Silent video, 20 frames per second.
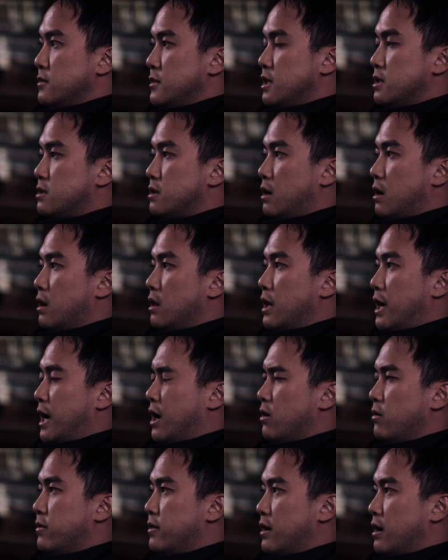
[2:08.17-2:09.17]
it's all
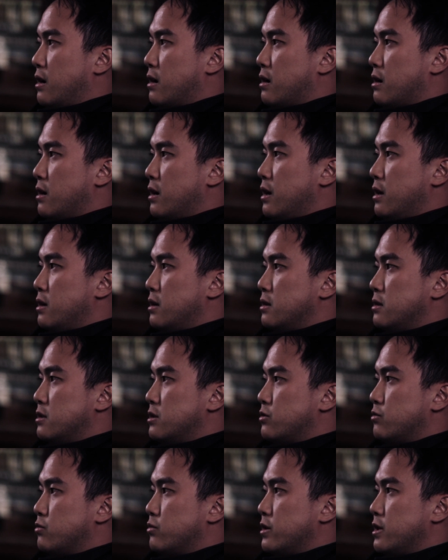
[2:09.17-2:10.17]
out there, and it
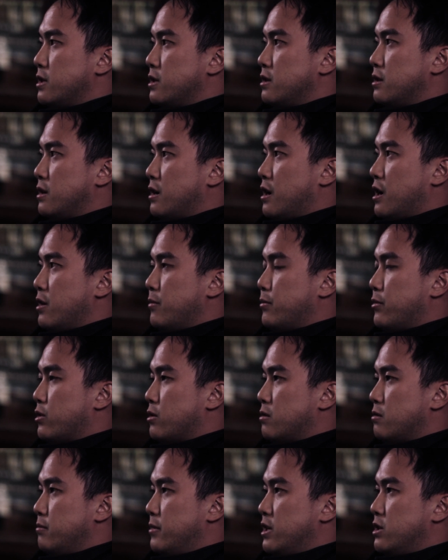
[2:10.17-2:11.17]
just really
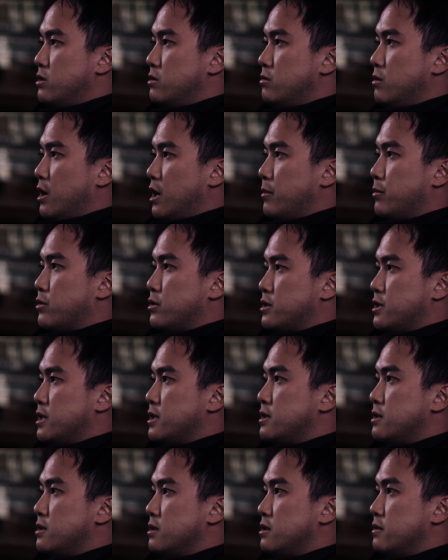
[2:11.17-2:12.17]
hyper makes you
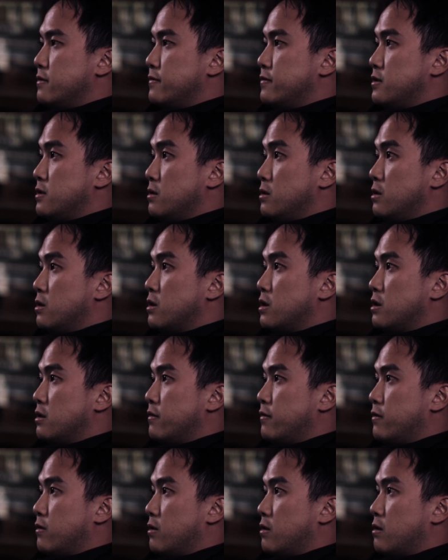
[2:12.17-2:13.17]
hypersensitive to looking
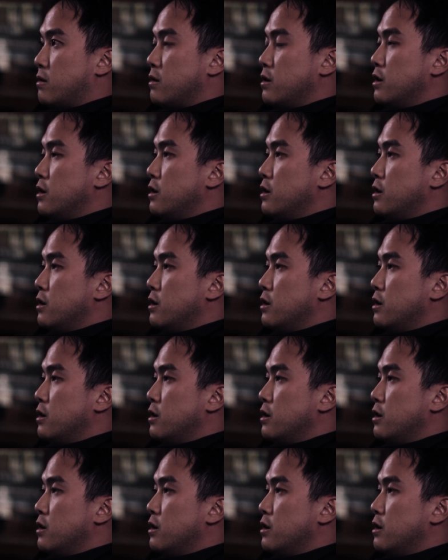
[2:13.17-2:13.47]
for